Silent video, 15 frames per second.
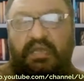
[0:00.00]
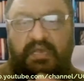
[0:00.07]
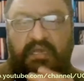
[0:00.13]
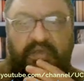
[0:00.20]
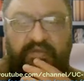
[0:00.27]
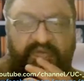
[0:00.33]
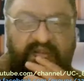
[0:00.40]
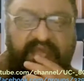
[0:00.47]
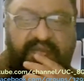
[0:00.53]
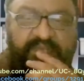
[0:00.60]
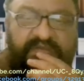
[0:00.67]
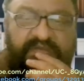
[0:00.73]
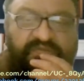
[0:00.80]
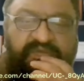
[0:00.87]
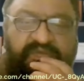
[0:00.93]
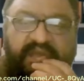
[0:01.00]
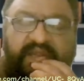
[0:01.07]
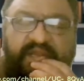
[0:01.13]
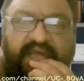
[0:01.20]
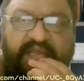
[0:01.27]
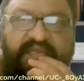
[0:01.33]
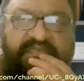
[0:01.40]
When I was doing,
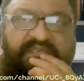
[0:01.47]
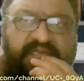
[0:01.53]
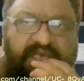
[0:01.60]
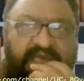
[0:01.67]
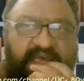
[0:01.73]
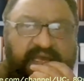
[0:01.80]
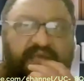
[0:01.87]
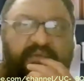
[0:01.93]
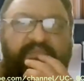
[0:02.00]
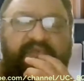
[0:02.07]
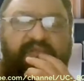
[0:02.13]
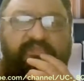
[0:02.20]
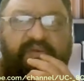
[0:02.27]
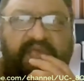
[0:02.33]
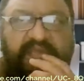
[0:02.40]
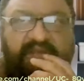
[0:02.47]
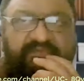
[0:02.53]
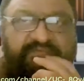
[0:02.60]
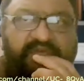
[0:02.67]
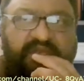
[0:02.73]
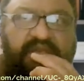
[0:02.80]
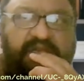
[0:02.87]
in my
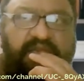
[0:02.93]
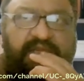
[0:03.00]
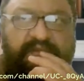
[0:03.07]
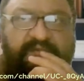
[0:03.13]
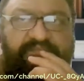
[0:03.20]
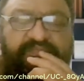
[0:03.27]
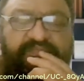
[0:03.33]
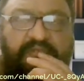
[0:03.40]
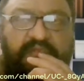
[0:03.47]
MPhil